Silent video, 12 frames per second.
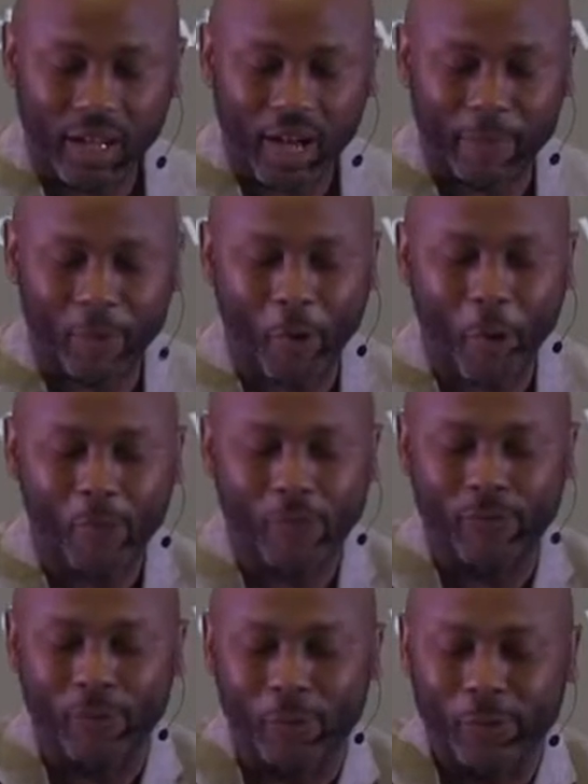I'm going to
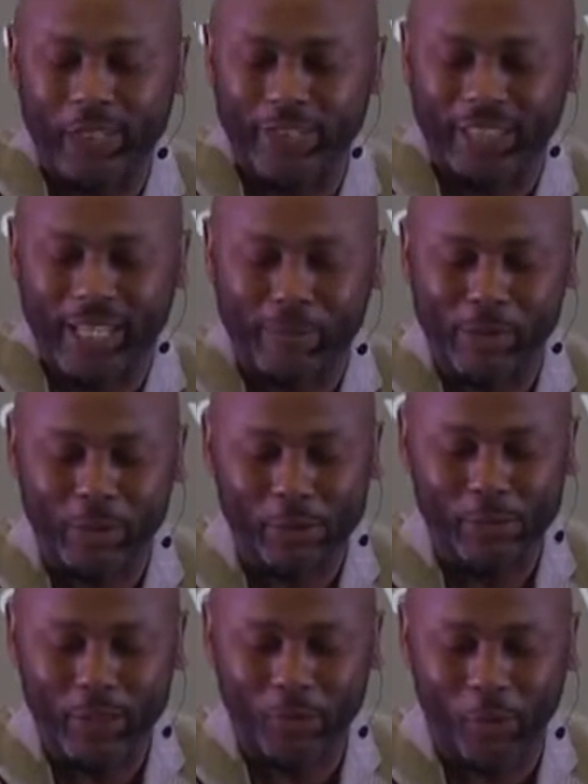overflow this because I put too
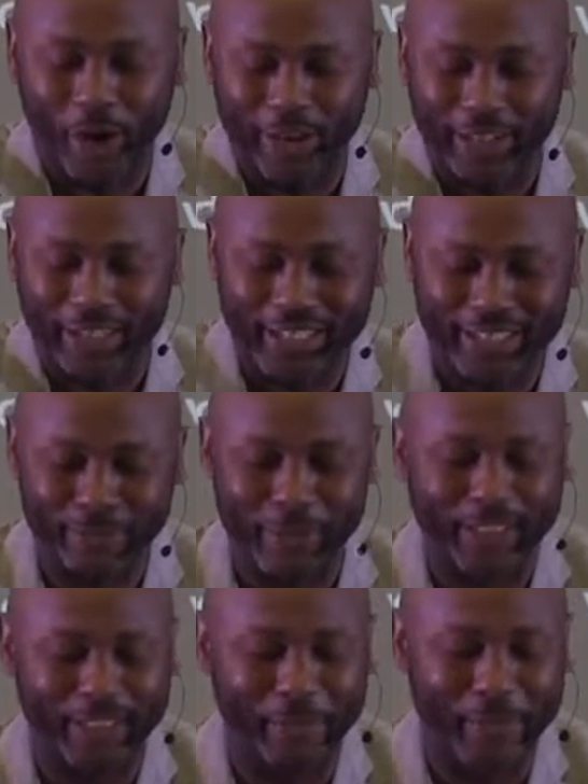much water in. It's
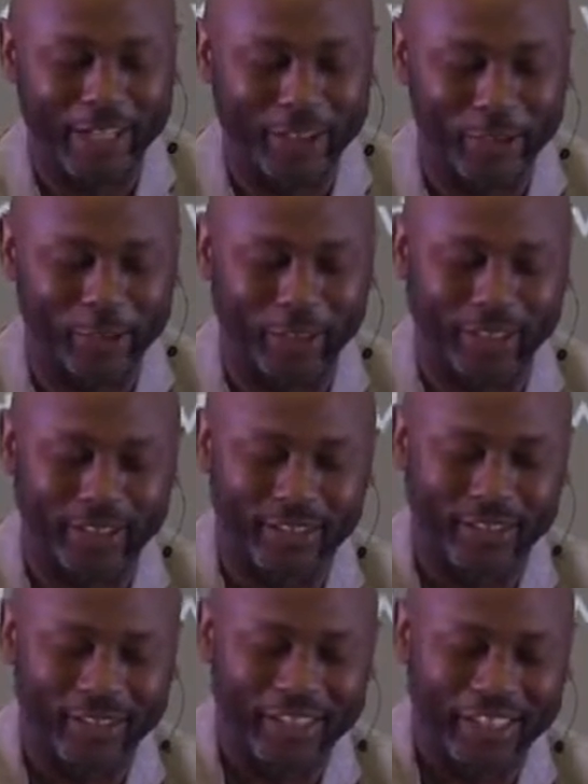messing up my illustration.
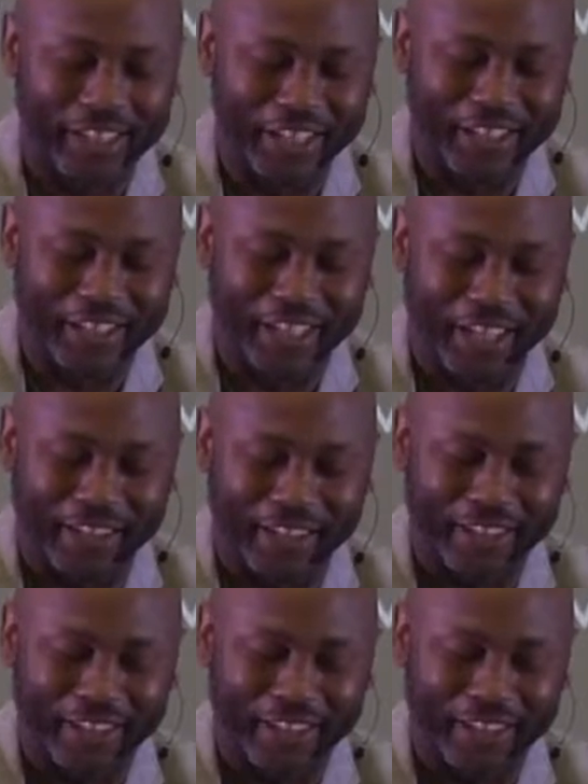Get it together.